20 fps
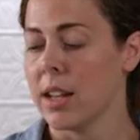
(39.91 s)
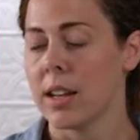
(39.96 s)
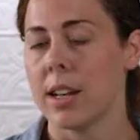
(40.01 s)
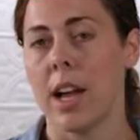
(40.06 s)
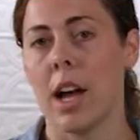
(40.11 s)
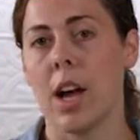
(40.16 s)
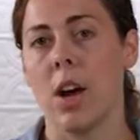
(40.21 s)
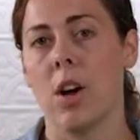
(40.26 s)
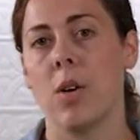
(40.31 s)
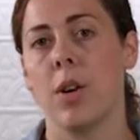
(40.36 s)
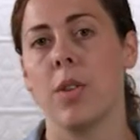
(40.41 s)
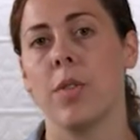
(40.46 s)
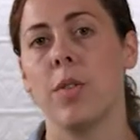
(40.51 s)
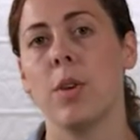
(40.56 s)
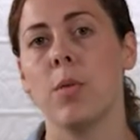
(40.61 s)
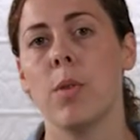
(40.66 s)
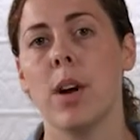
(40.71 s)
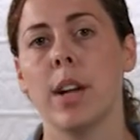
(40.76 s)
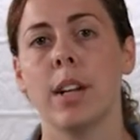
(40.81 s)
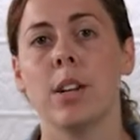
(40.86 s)
Now, if
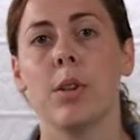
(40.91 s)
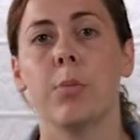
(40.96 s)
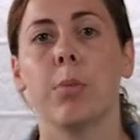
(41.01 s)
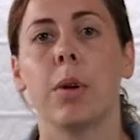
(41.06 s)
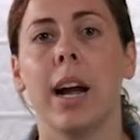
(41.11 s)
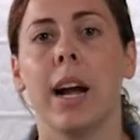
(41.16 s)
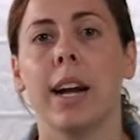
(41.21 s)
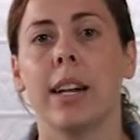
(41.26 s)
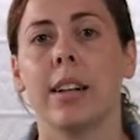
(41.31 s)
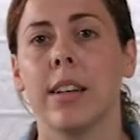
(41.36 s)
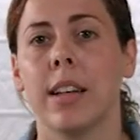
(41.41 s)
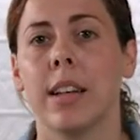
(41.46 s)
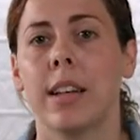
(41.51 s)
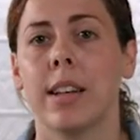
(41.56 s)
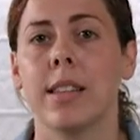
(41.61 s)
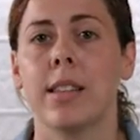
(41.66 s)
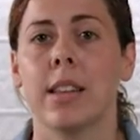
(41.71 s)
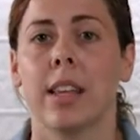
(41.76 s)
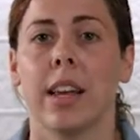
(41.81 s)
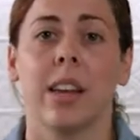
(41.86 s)
you wanted to
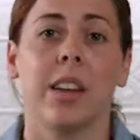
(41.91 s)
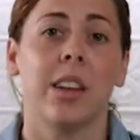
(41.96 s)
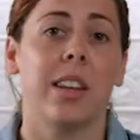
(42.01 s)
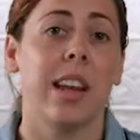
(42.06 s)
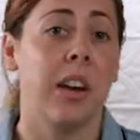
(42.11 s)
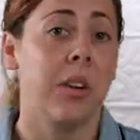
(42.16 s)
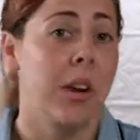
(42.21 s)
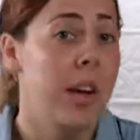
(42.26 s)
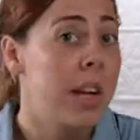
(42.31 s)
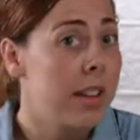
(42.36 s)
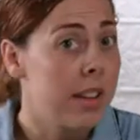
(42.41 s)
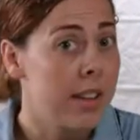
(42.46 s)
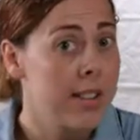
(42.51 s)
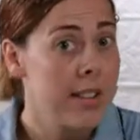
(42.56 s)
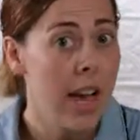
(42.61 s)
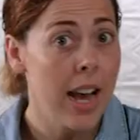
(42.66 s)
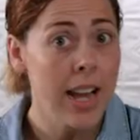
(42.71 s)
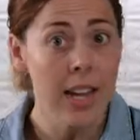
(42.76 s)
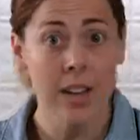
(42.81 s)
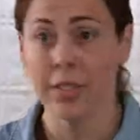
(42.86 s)
practice like decorating the
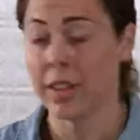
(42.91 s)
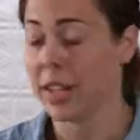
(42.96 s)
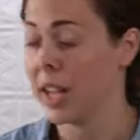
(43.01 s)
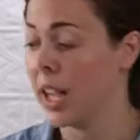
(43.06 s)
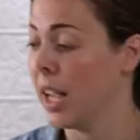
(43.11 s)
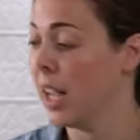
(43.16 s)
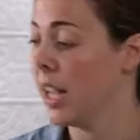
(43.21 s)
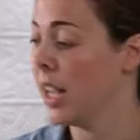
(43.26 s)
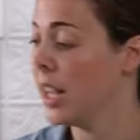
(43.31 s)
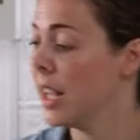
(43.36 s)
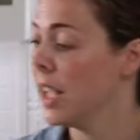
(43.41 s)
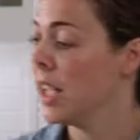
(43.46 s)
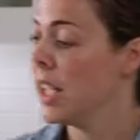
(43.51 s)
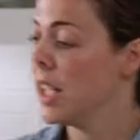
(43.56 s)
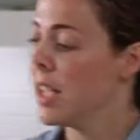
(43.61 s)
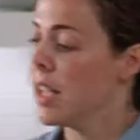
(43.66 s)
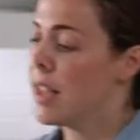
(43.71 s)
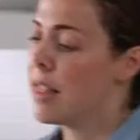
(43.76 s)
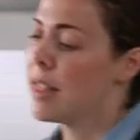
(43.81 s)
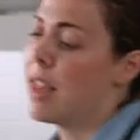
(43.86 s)
side of a cake,
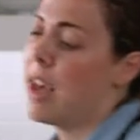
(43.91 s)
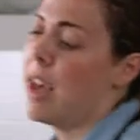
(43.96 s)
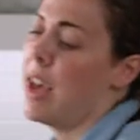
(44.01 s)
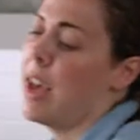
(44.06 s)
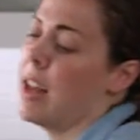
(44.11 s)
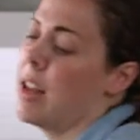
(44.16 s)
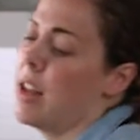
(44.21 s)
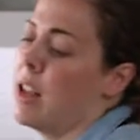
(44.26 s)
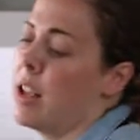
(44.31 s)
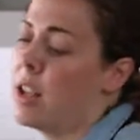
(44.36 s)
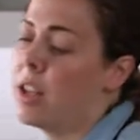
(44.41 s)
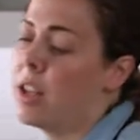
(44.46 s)
then